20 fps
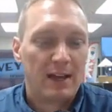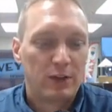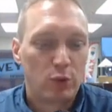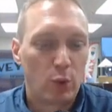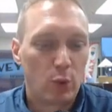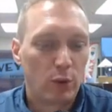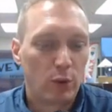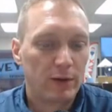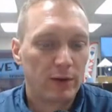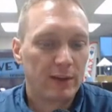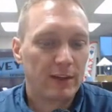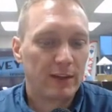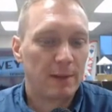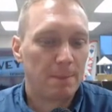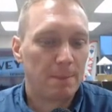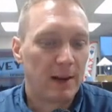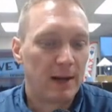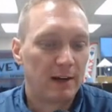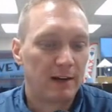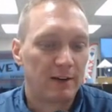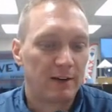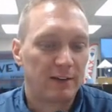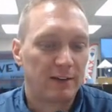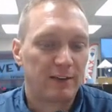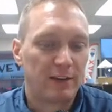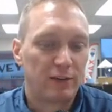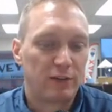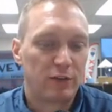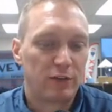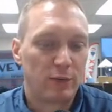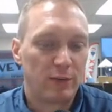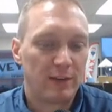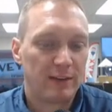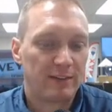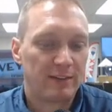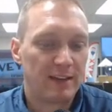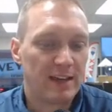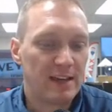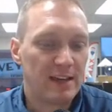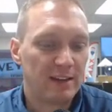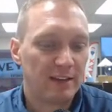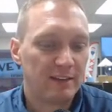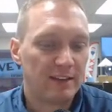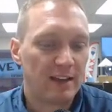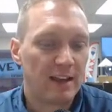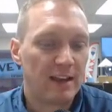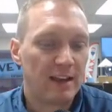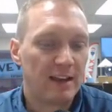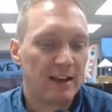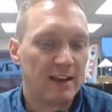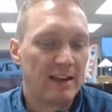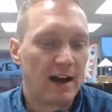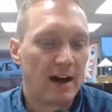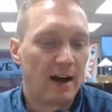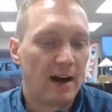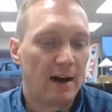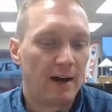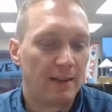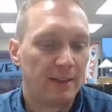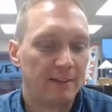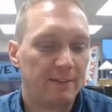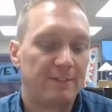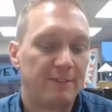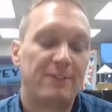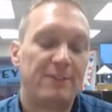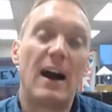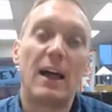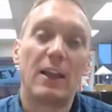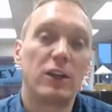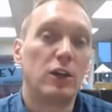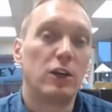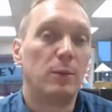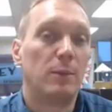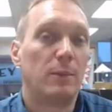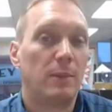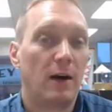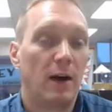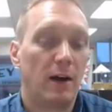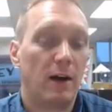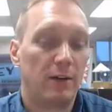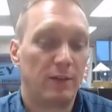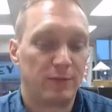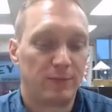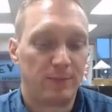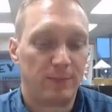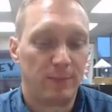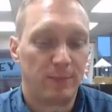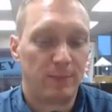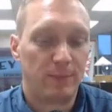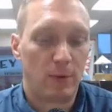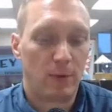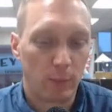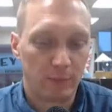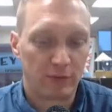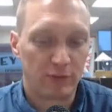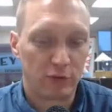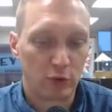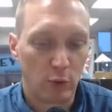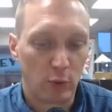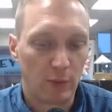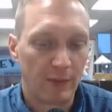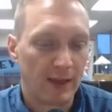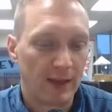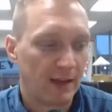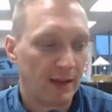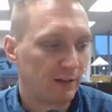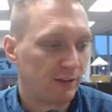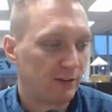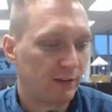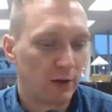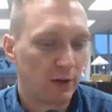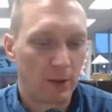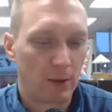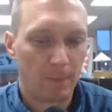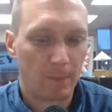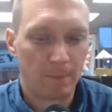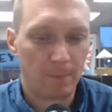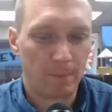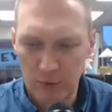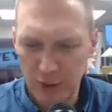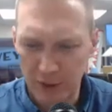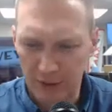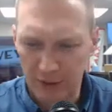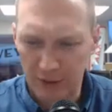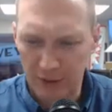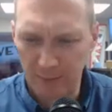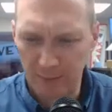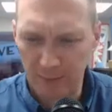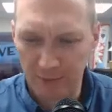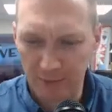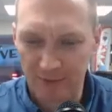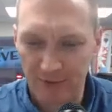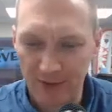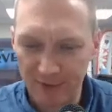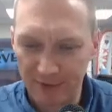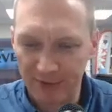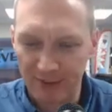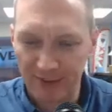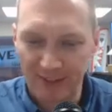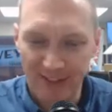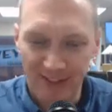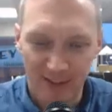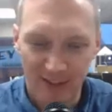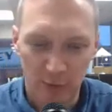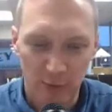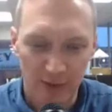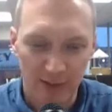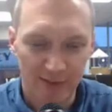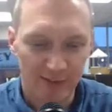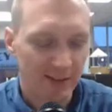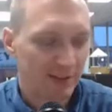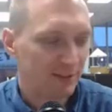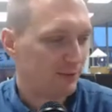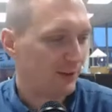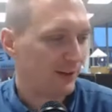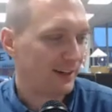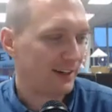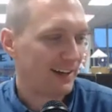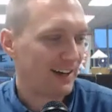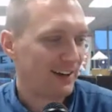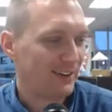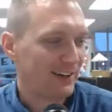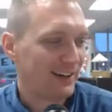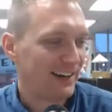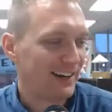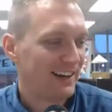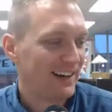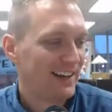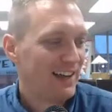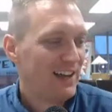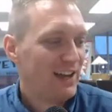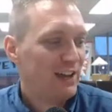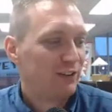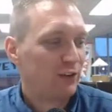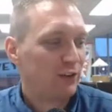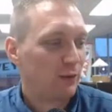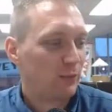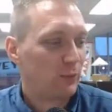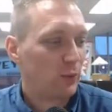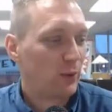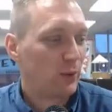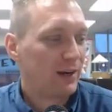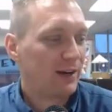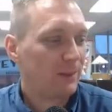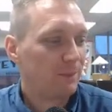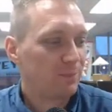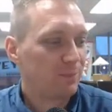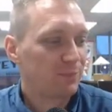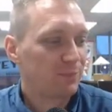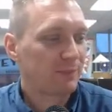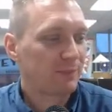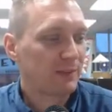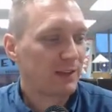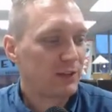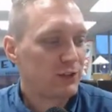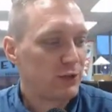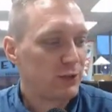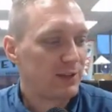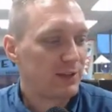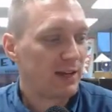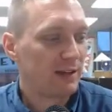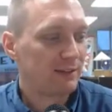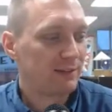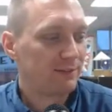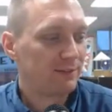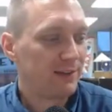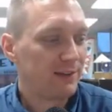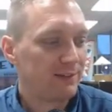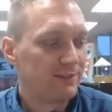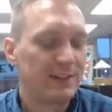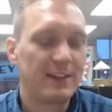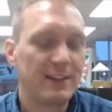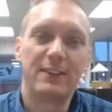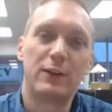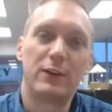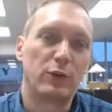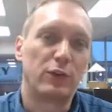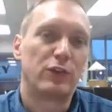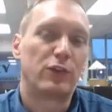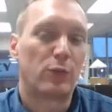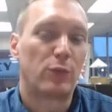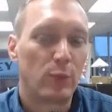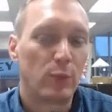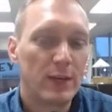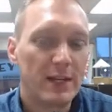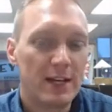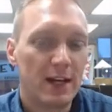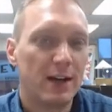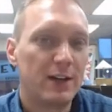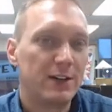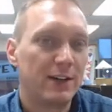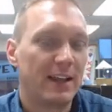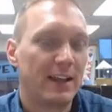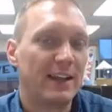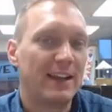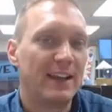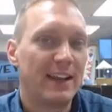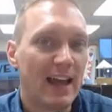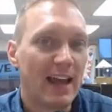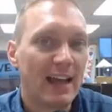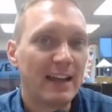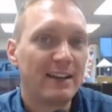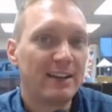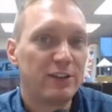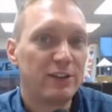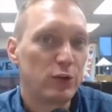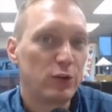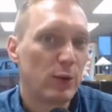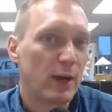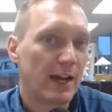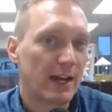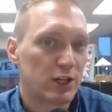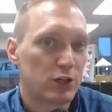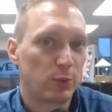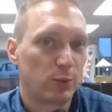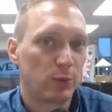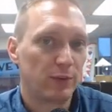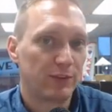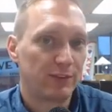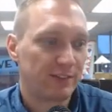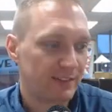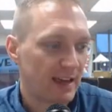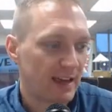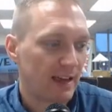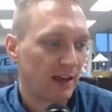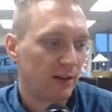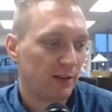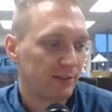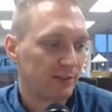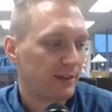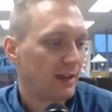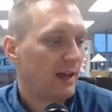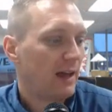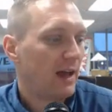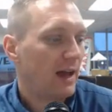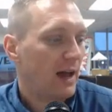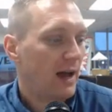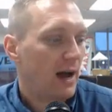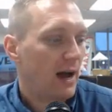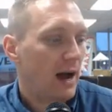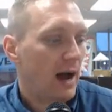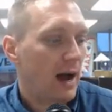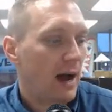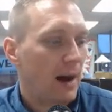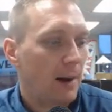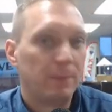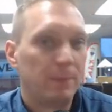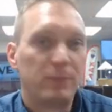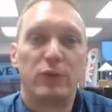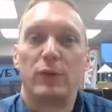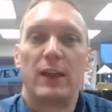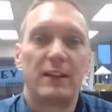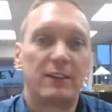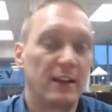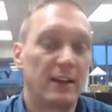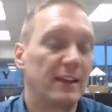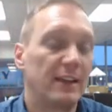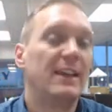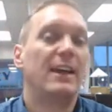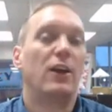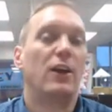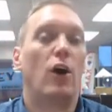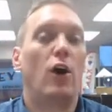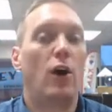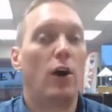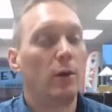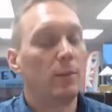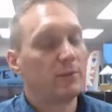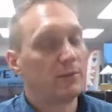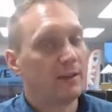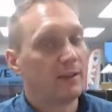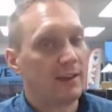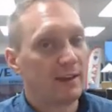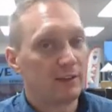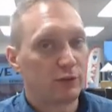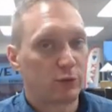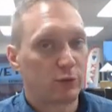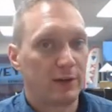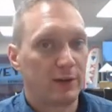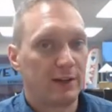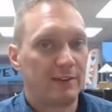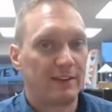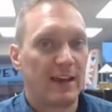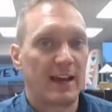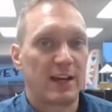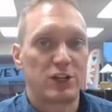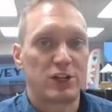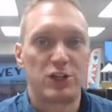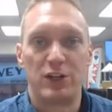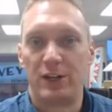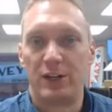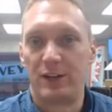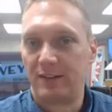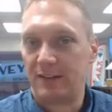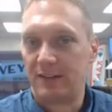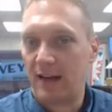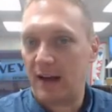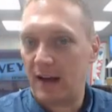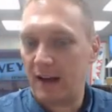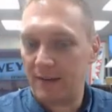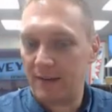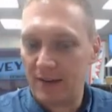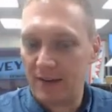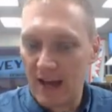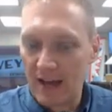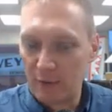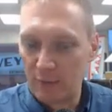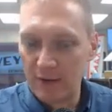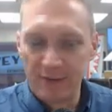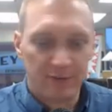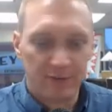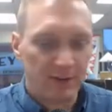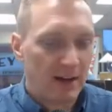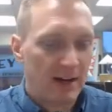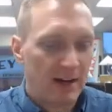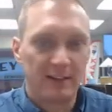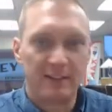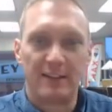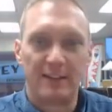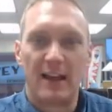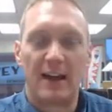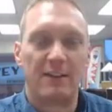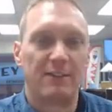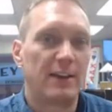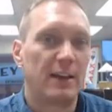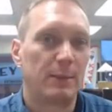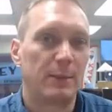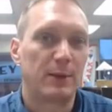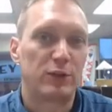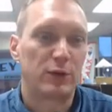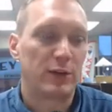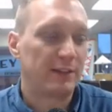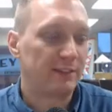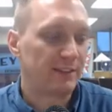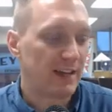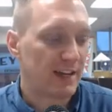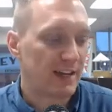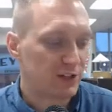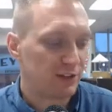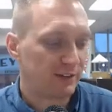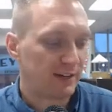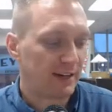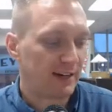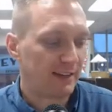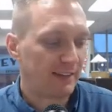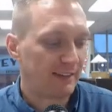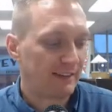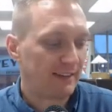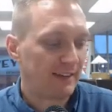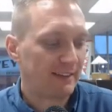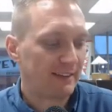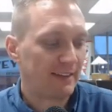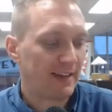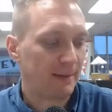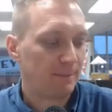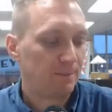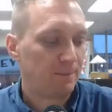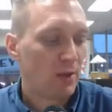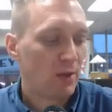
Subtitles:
Quarterly comparison. So this is the volume of homes sold then. So I wish I could move my face here. I can't quite get that figured out here. So if we're 2015, there was 392 actual sales. So that's, again, arm's length transactions, not refis, not family transactions, not anything like that.